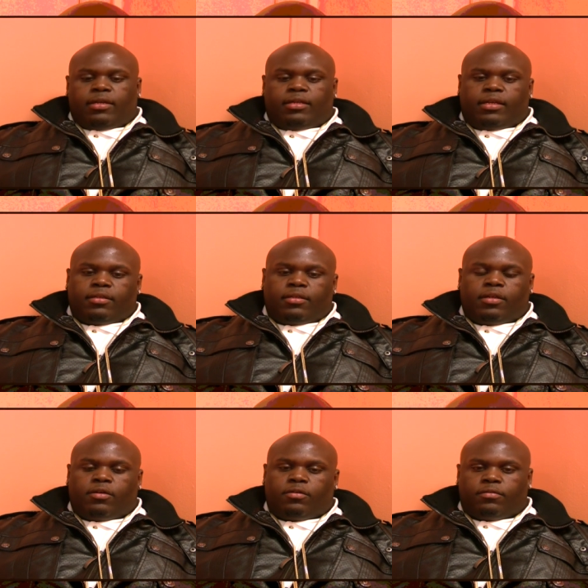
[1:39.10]
Then, you
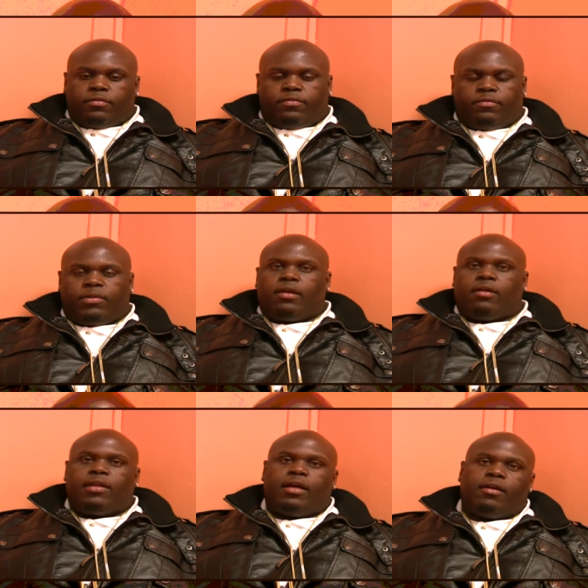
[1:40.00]
know, from now
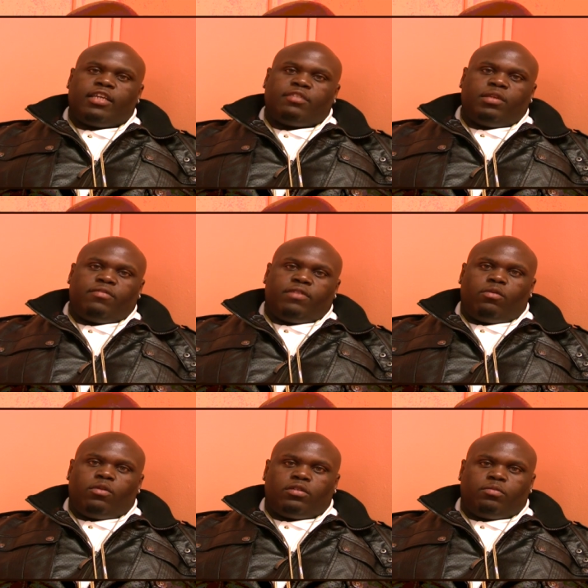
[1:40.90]
on out, he asked me if I
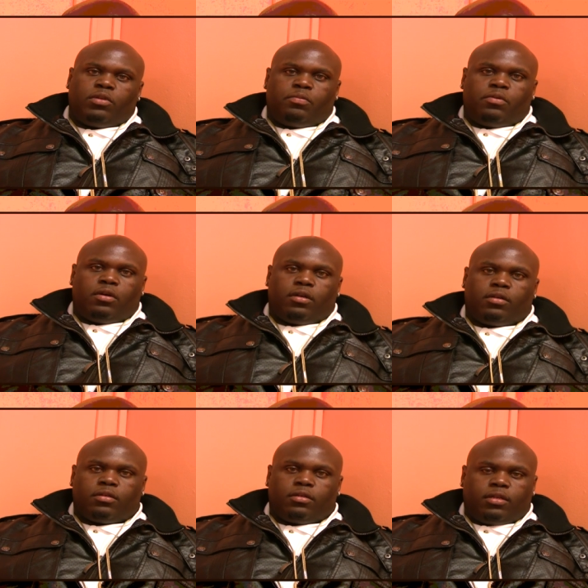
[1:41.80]
wanted to be a part of
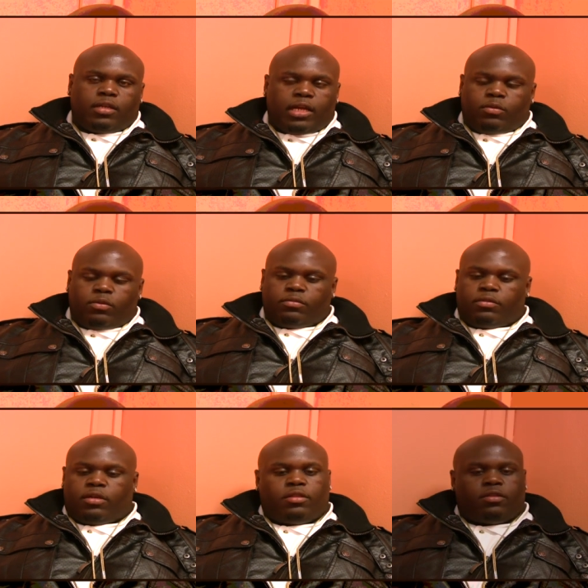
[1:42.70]
the label, Dirty